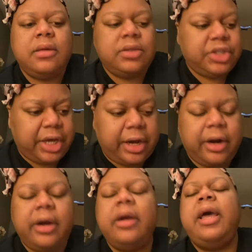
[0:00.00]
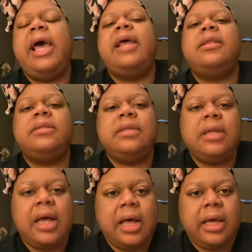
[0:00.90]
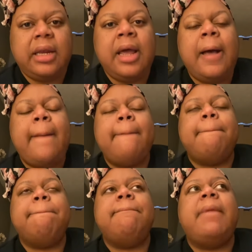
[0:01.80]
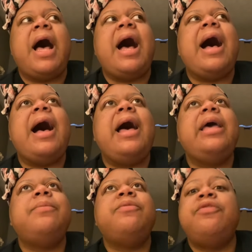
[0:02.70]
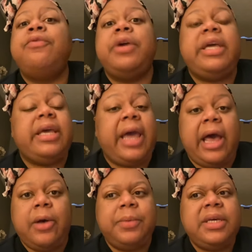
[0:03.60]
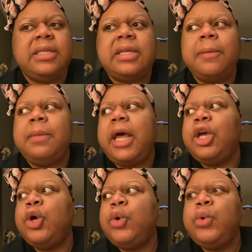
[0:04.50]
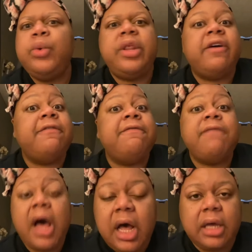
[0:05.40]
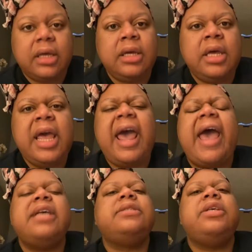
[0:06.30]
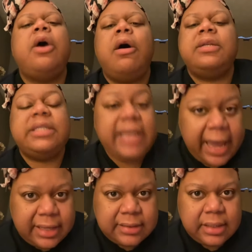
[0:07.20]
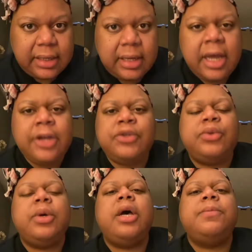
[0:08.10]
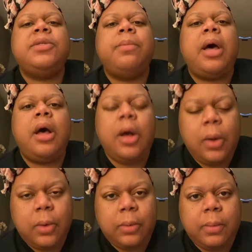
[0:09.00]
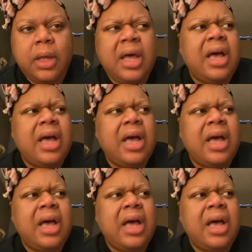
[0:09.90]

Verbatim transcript: the chair at the salon, I'm freaking out because I'm like, who the fuck has the audacity to come to my home